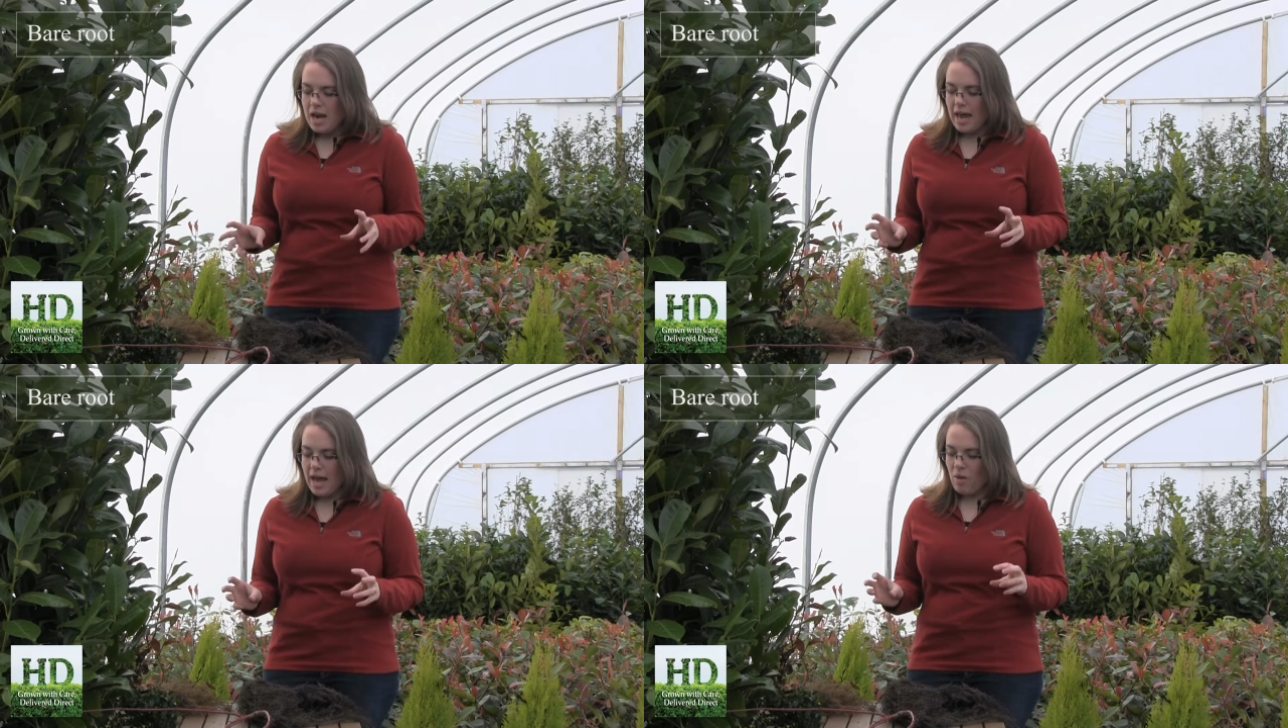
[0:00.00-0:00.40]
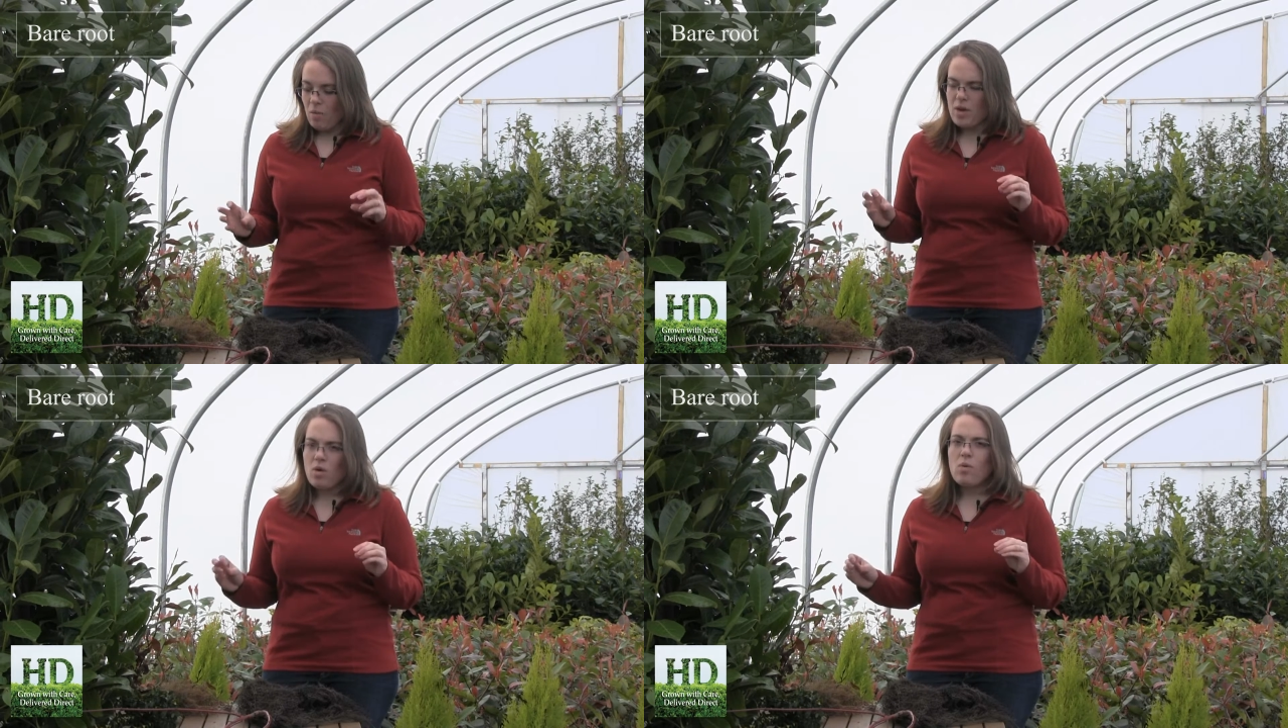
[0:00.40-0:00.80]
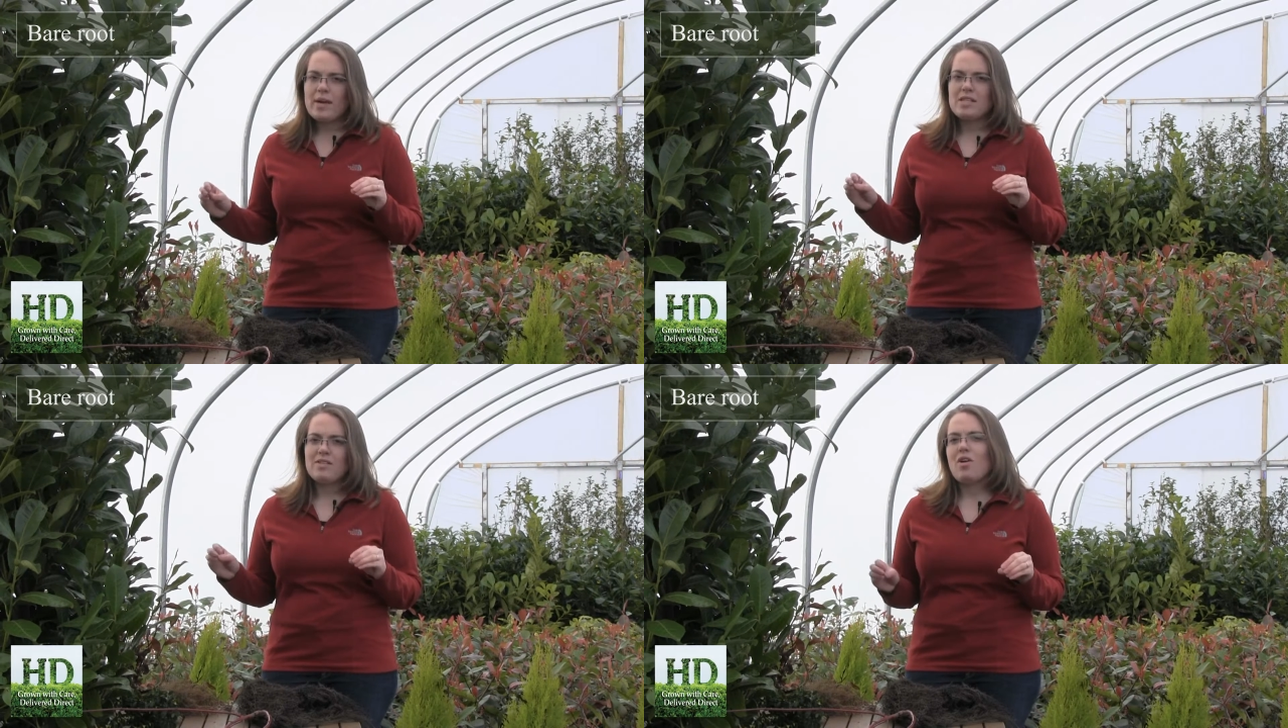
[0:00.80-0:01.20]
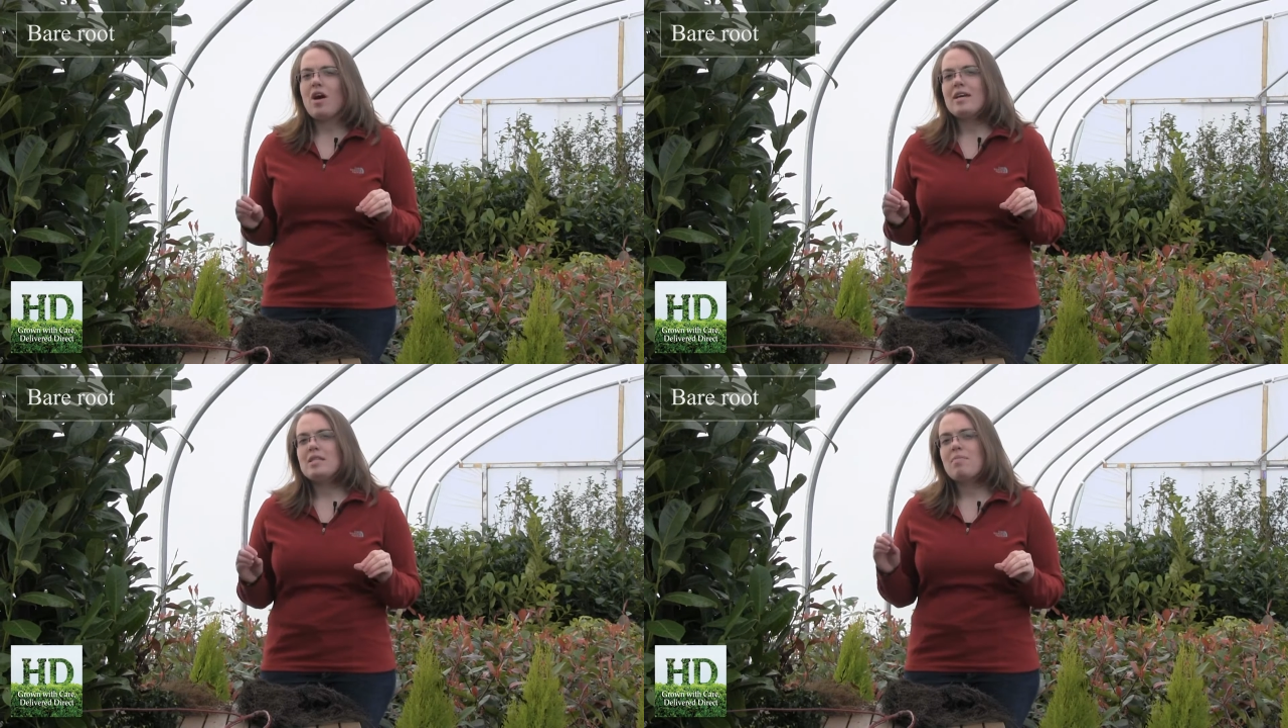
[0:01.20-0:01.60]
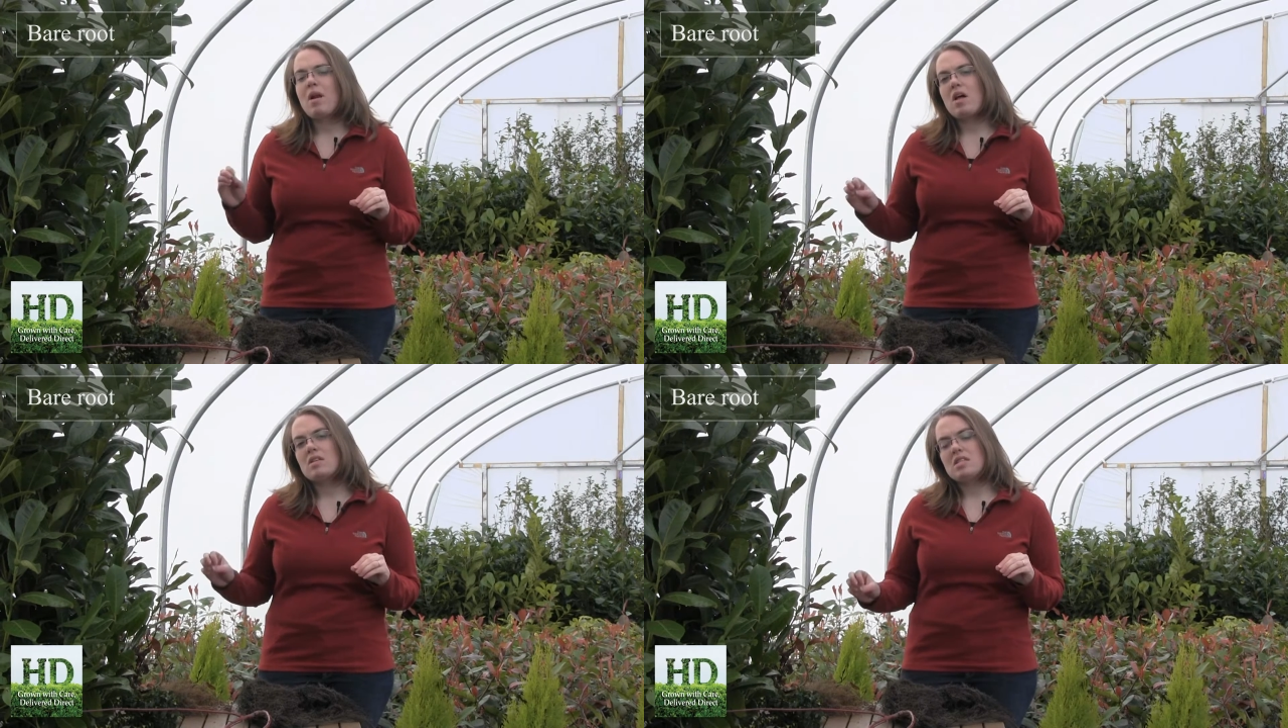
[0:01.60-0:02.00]
Now, we always advise
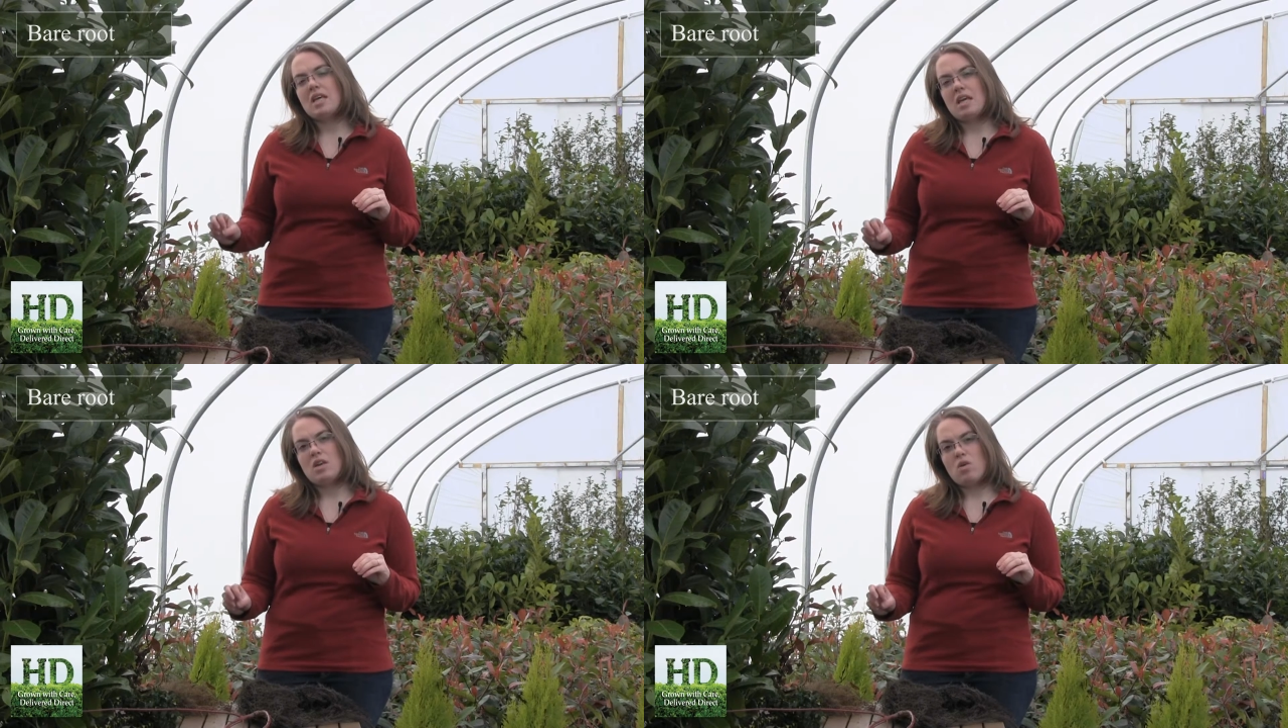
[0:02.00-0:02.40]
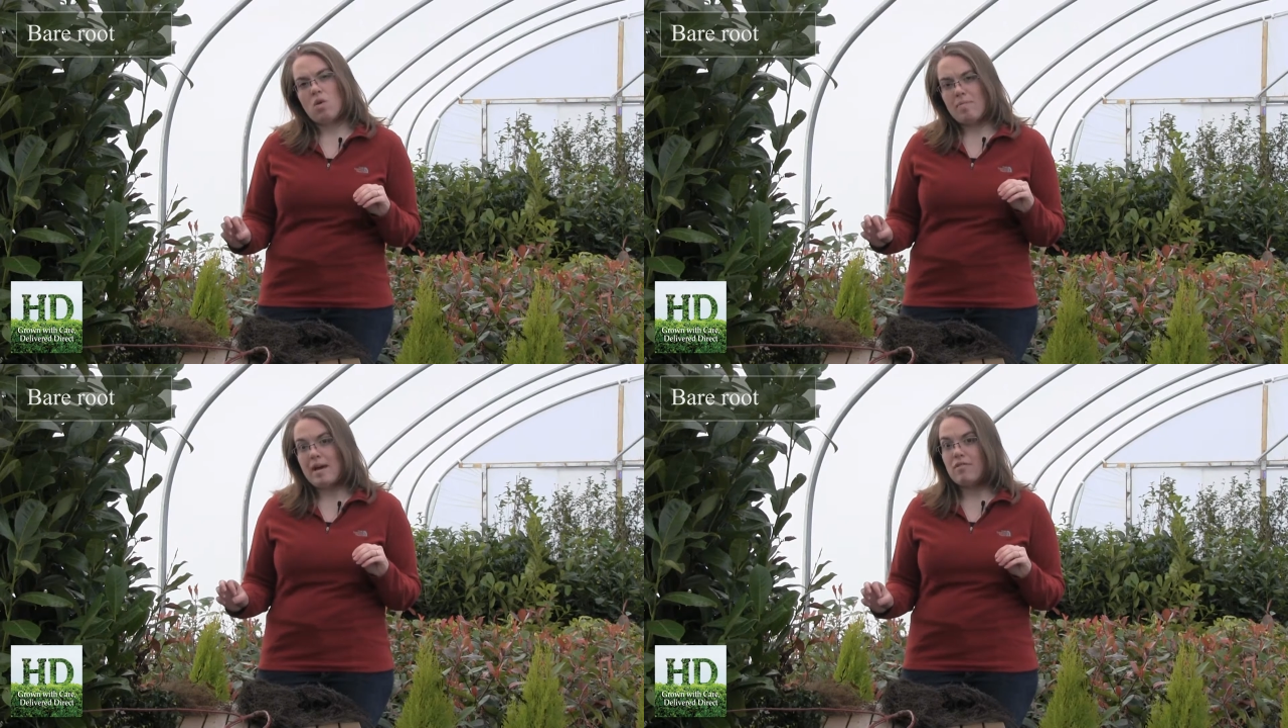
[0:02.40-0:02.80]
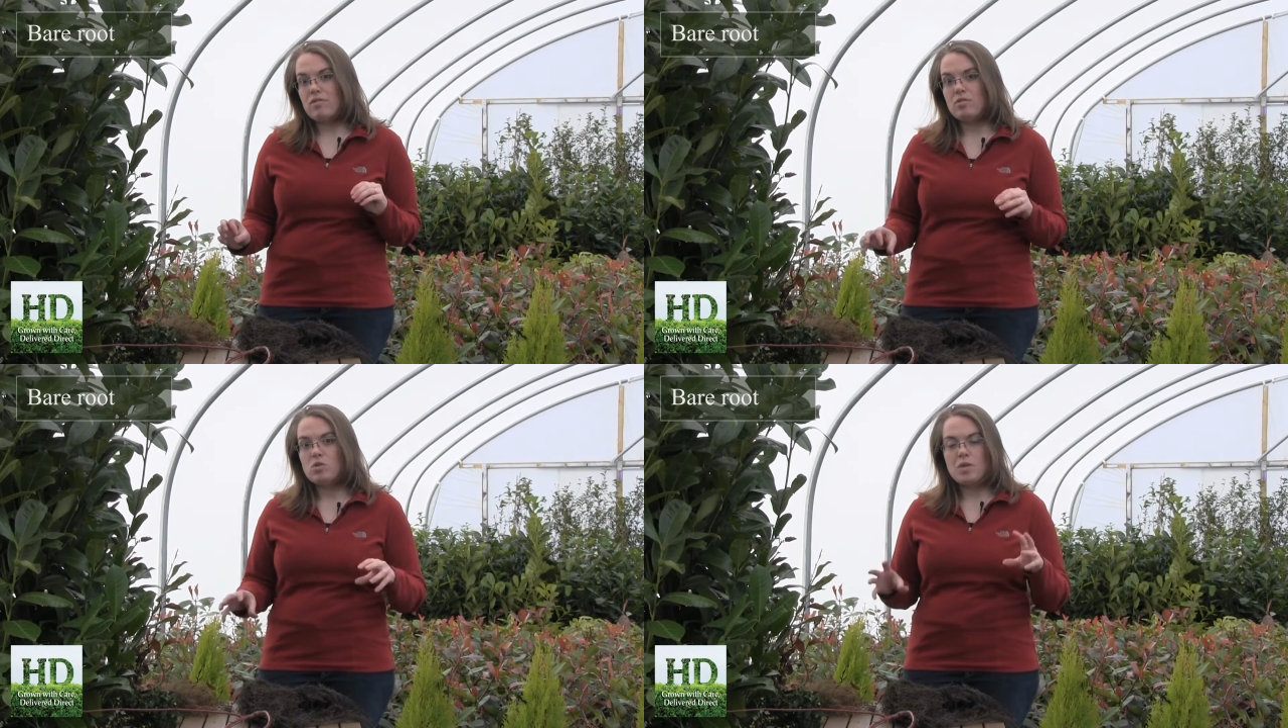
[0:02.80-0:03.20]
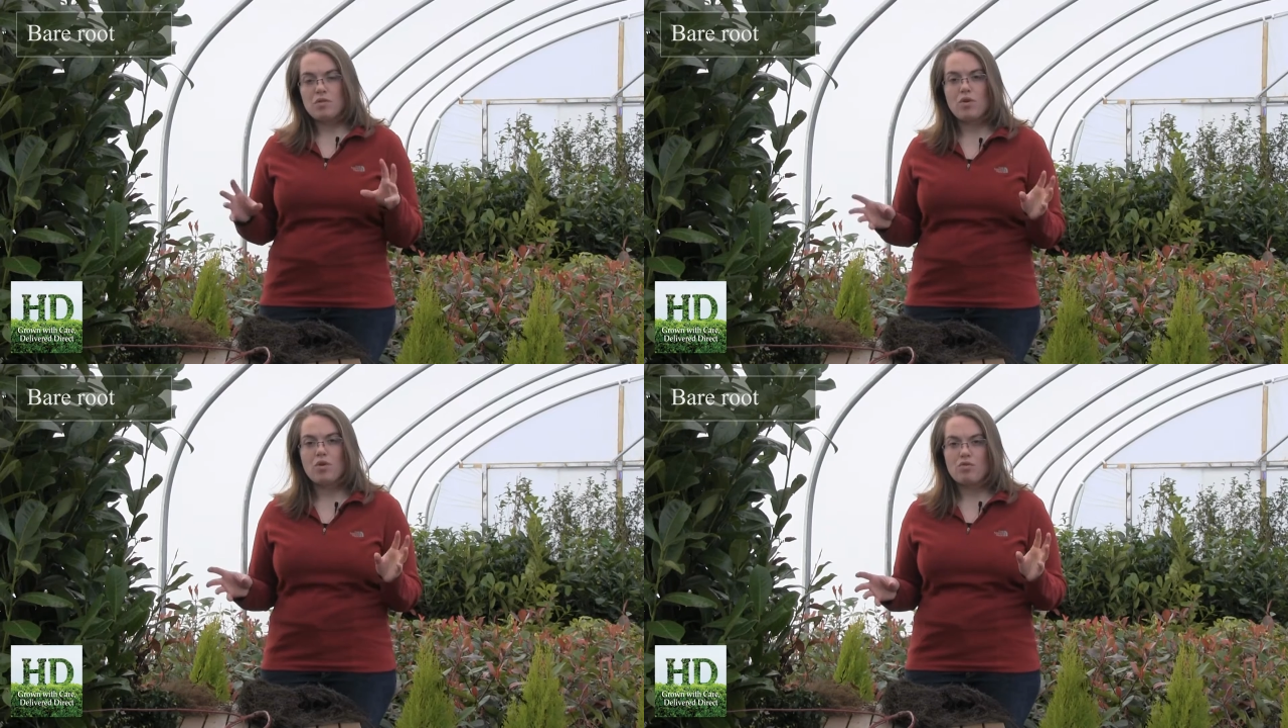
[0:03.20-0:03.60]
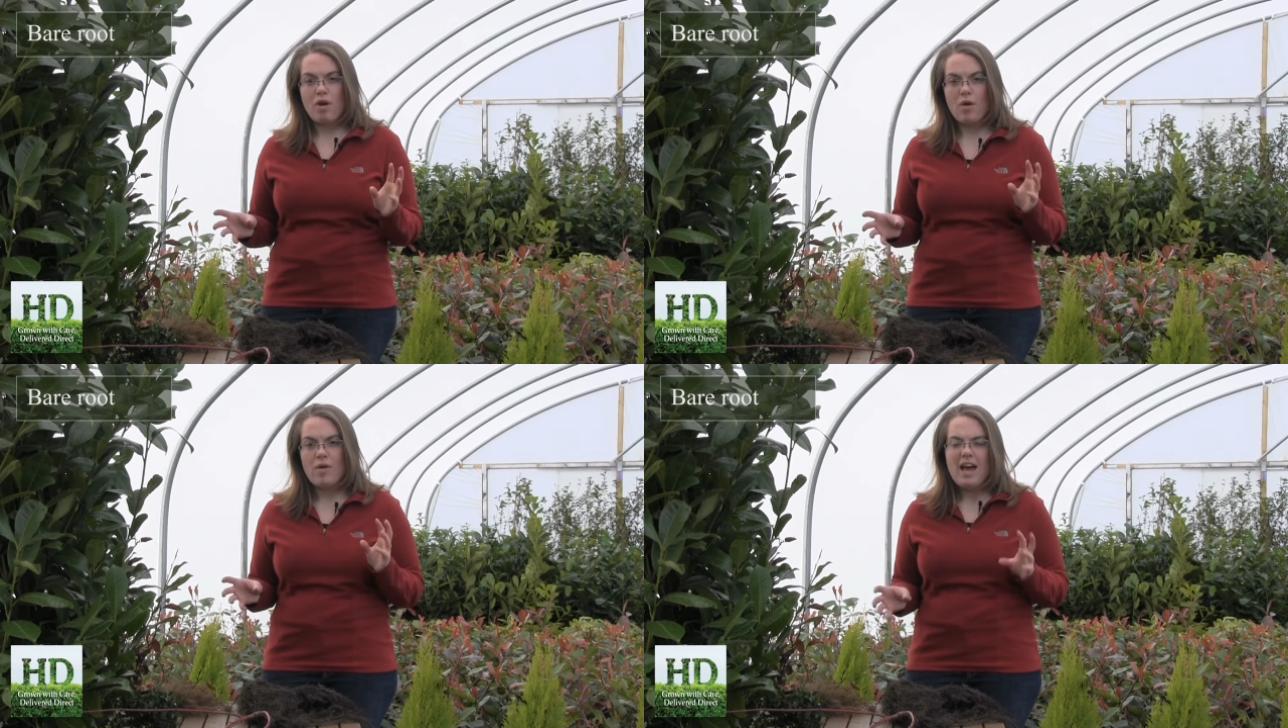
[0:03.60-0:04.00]
planting your bare roots with root
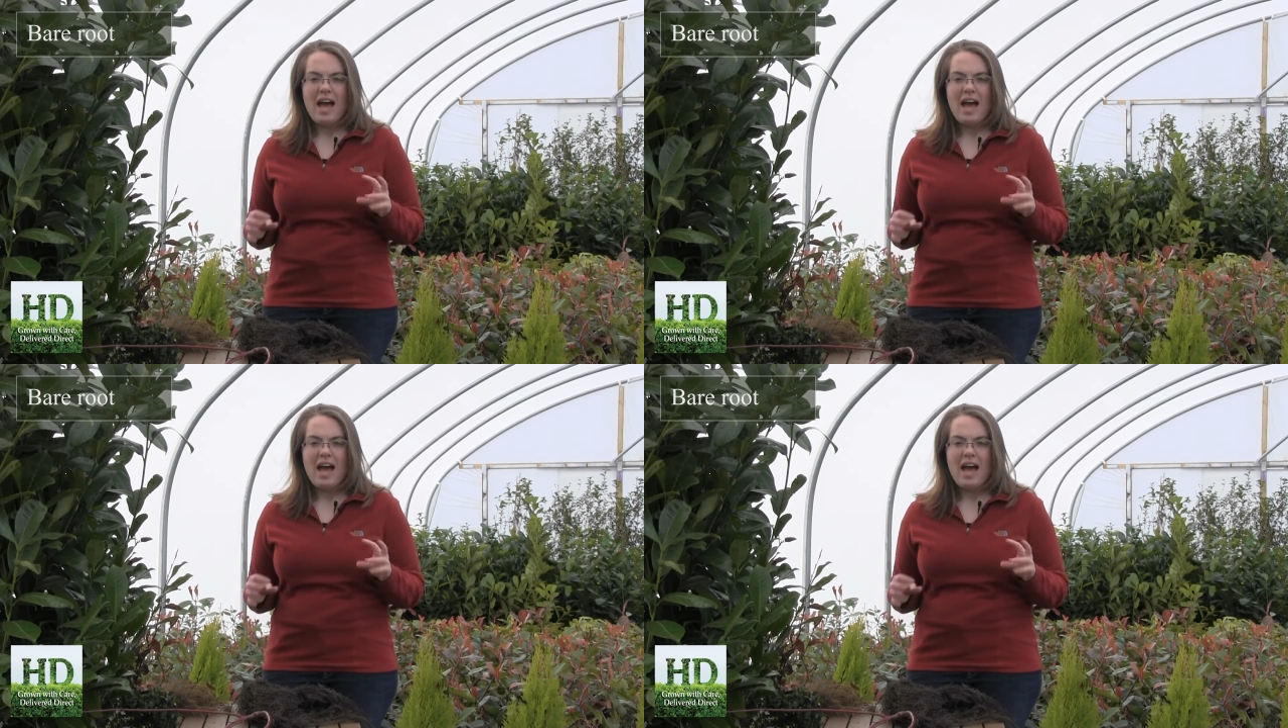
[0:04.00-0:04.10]
grow,